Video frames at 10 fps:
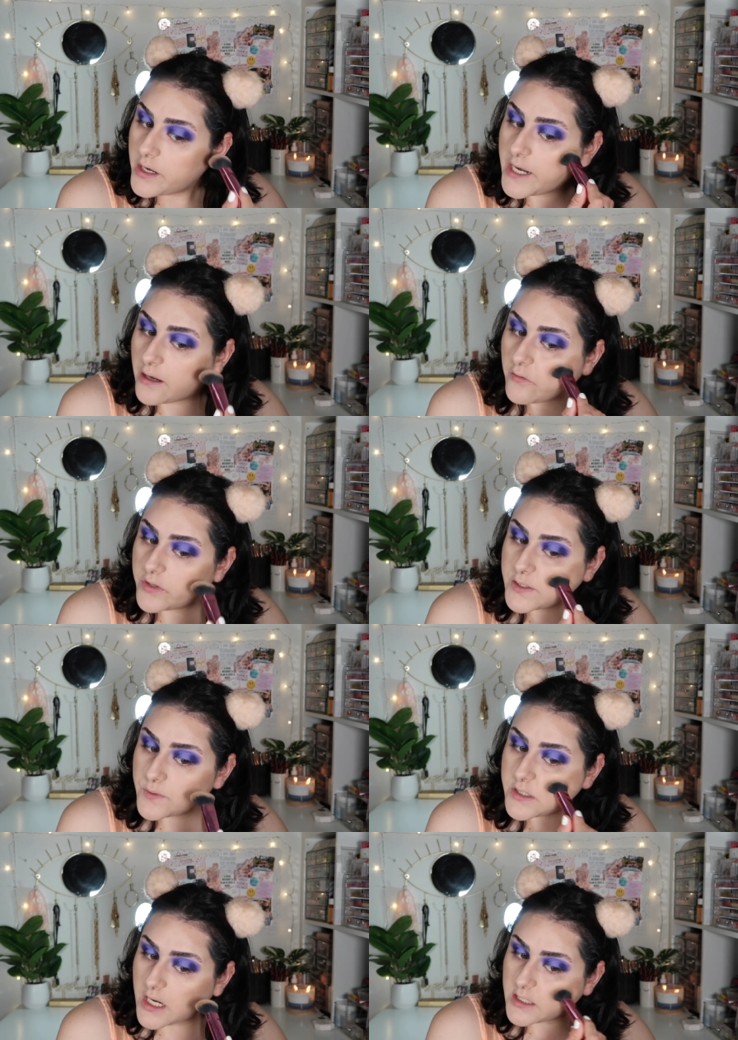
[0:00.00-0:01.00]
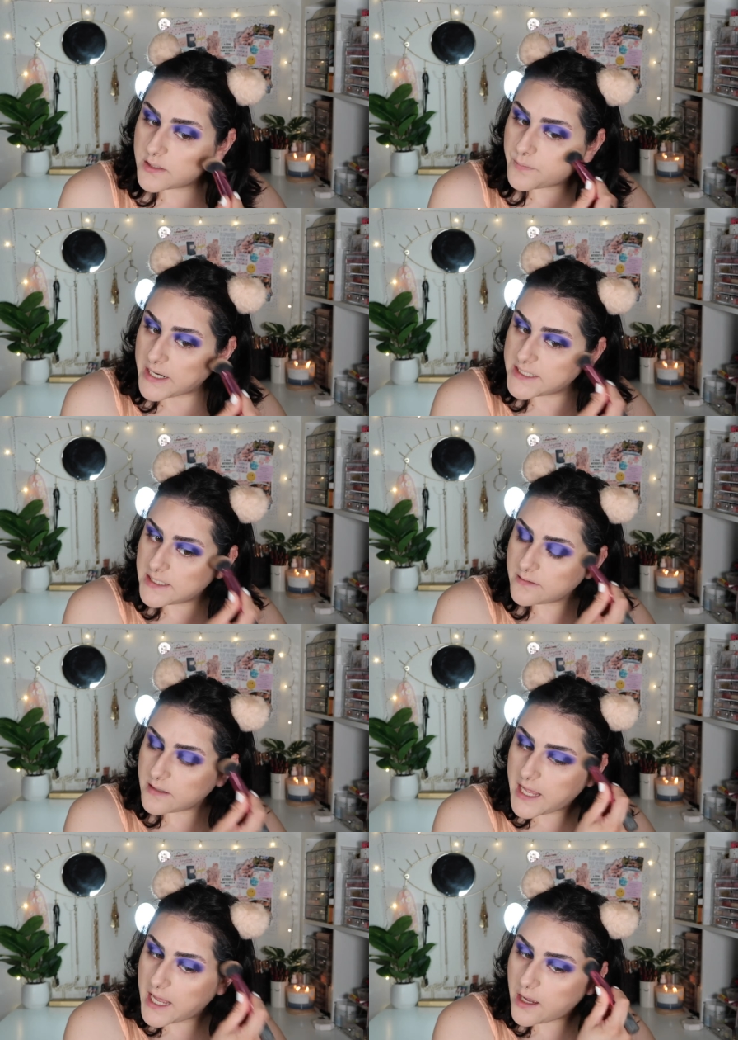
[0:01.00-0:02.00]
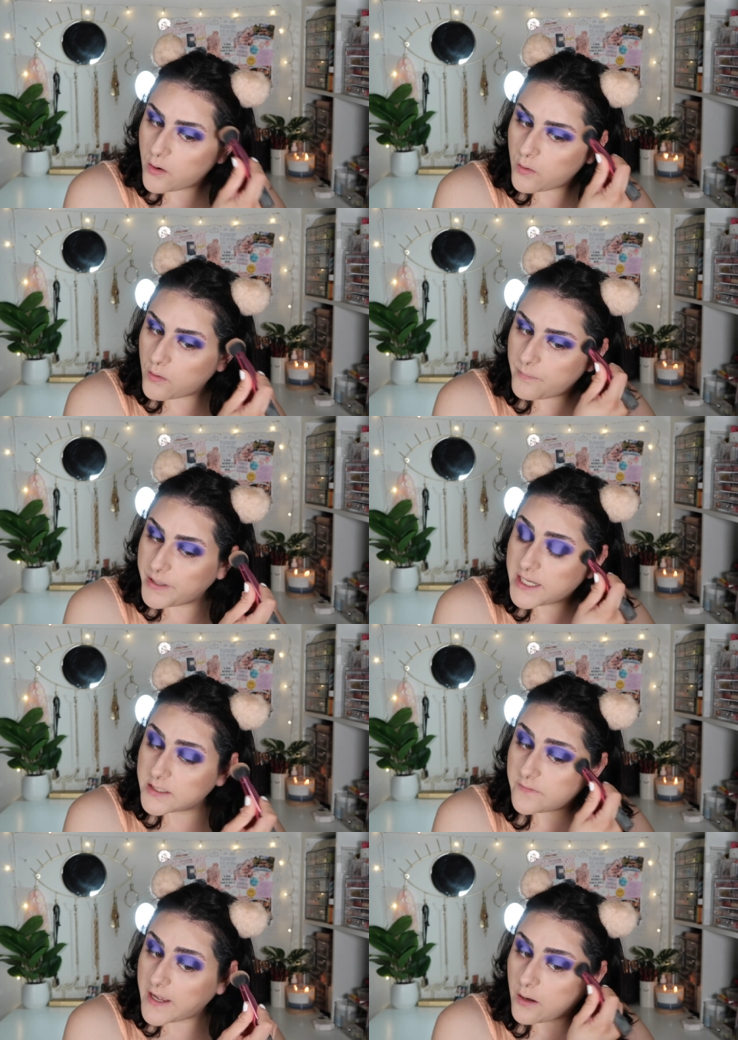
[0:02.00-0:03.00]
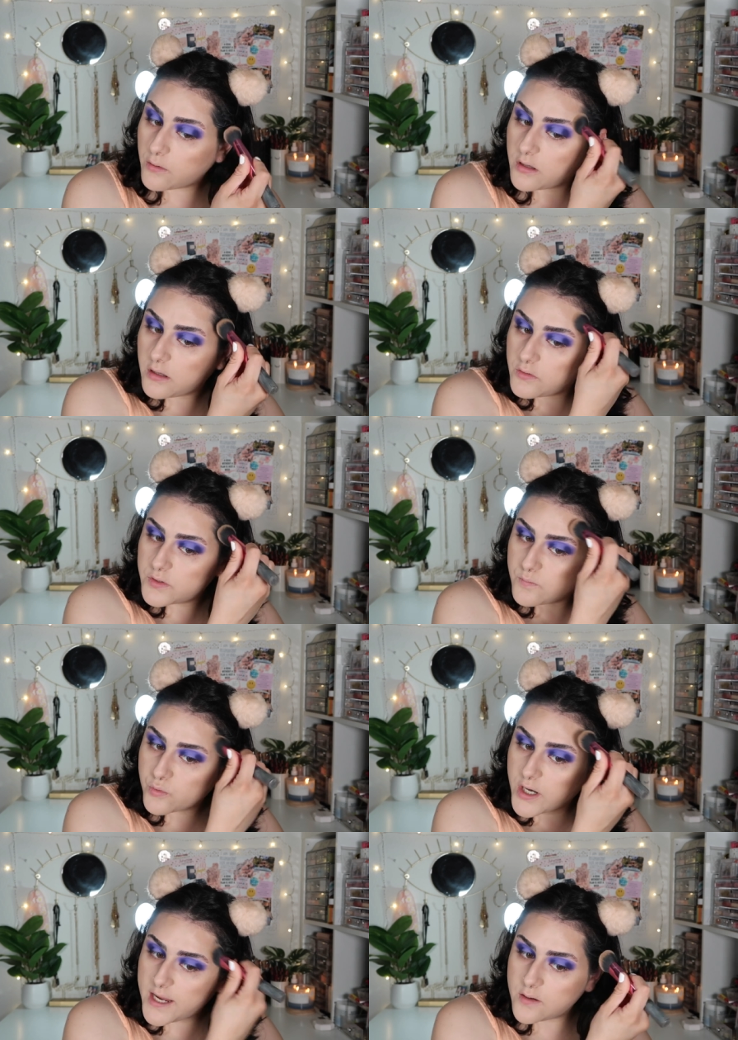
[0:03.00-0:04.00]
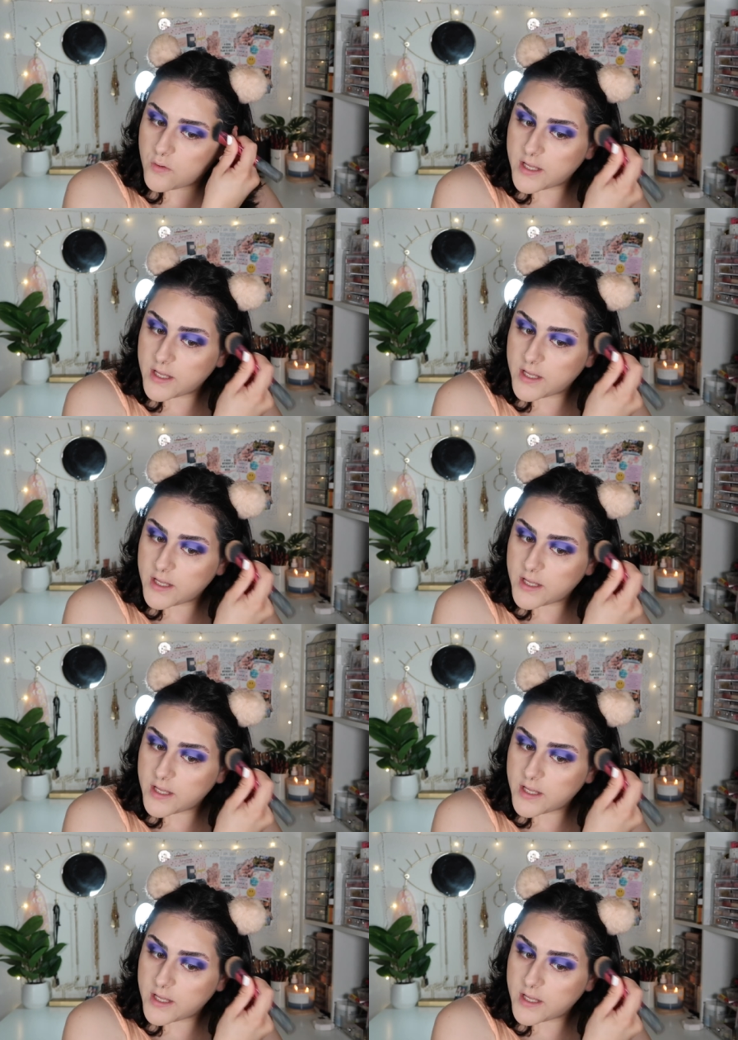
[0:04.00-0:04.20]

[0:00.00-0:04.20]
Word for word: Now, this was not surprising how because of how close Murat